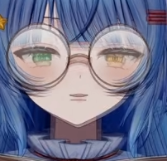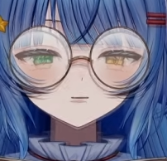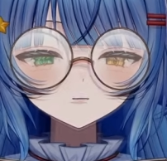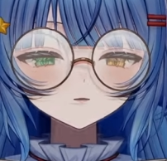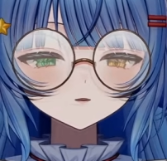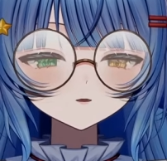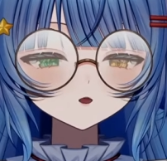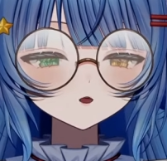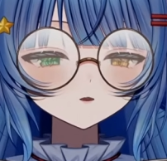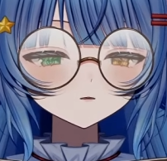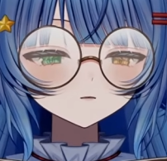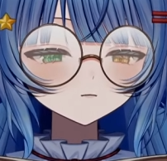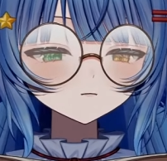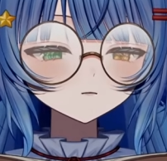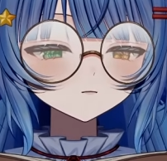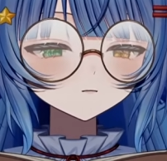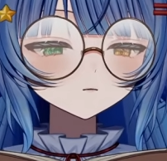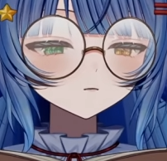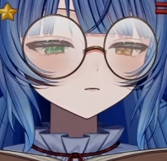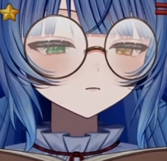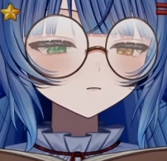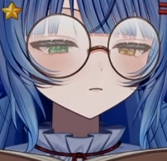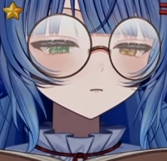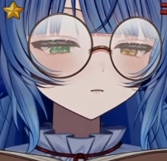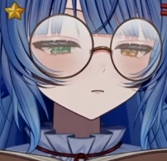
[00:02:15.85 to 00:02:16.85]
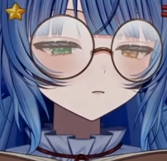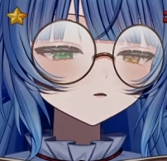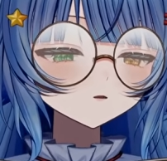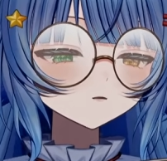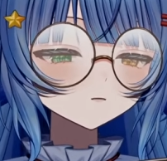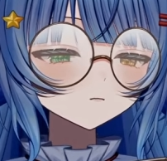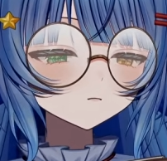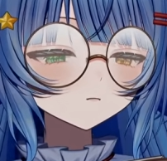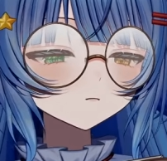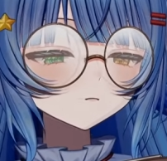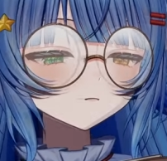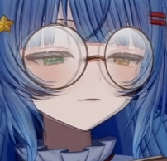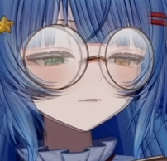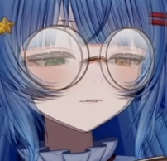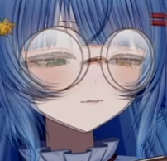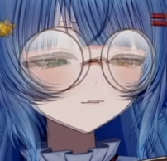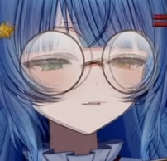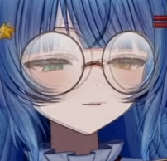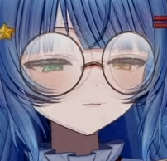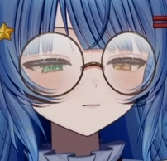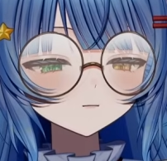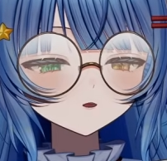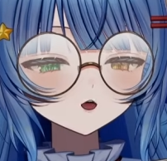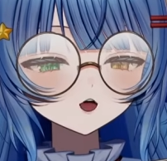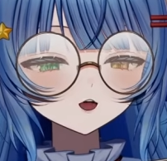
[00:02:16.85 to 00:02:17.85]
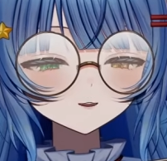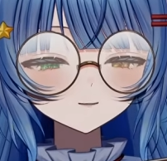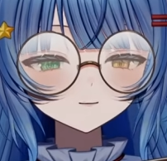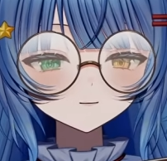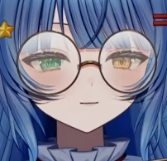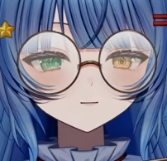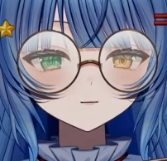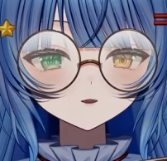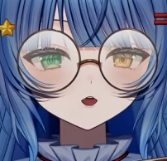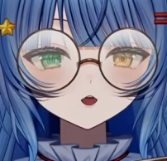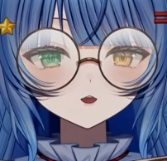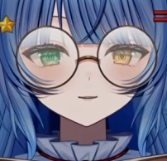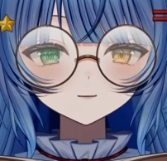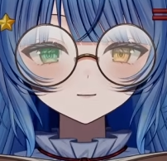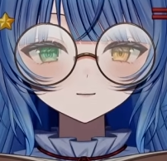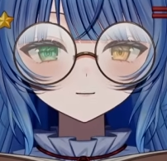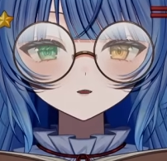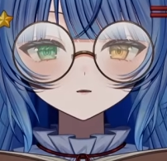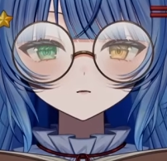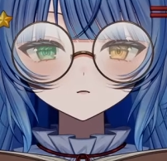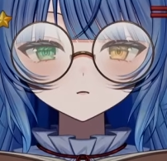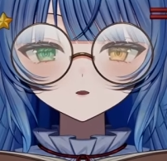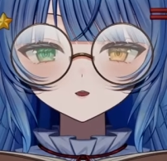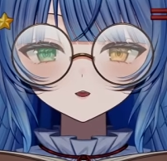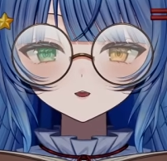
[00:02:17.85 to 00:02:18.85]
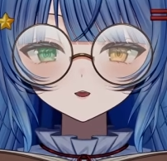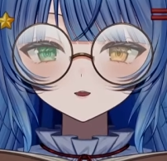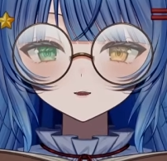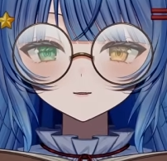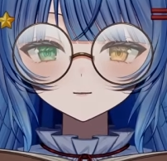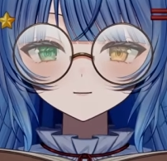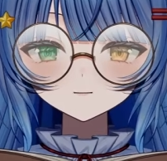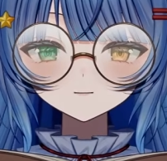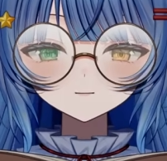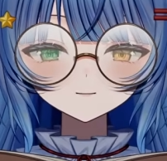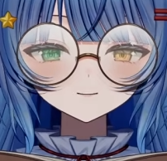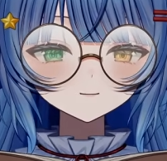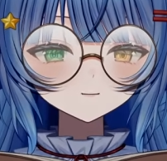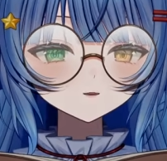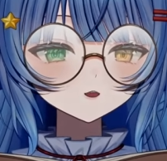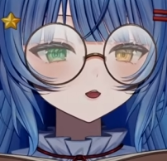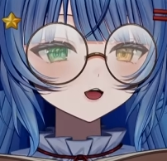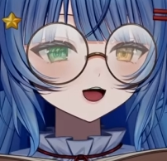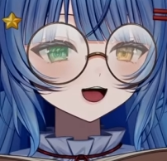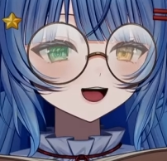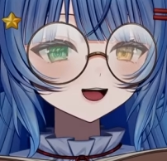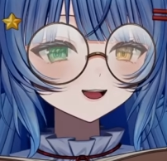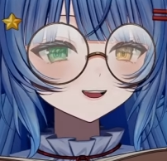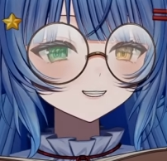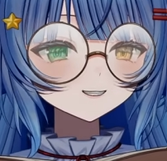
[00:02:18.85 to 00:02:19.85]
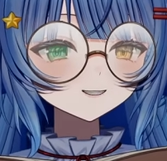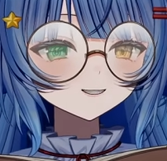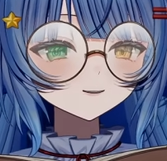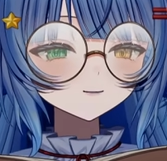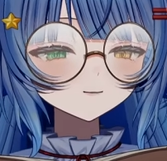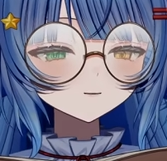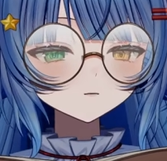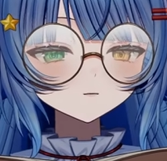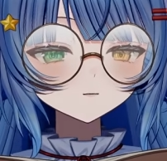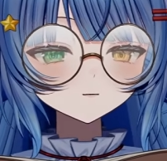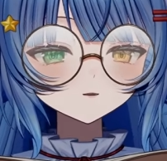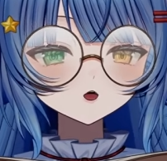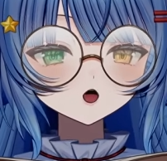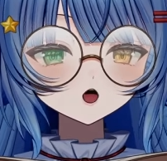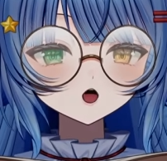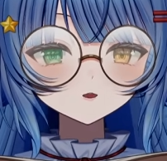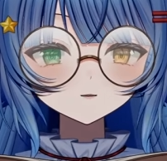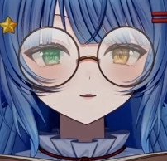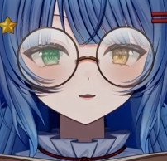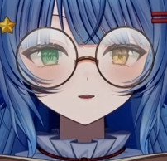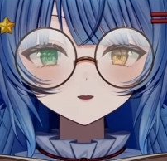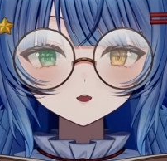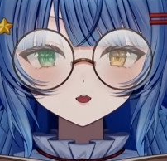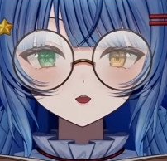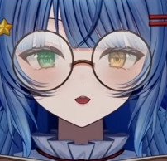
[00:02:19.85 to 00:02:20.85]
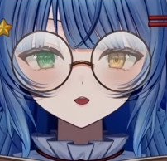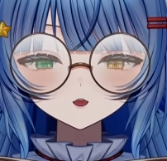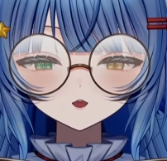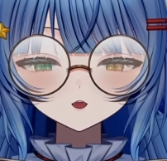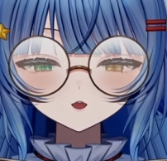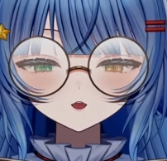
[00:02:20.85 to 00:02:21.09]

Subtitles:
You can also use oracles to answer yes-no questions. This is what I see most commonly.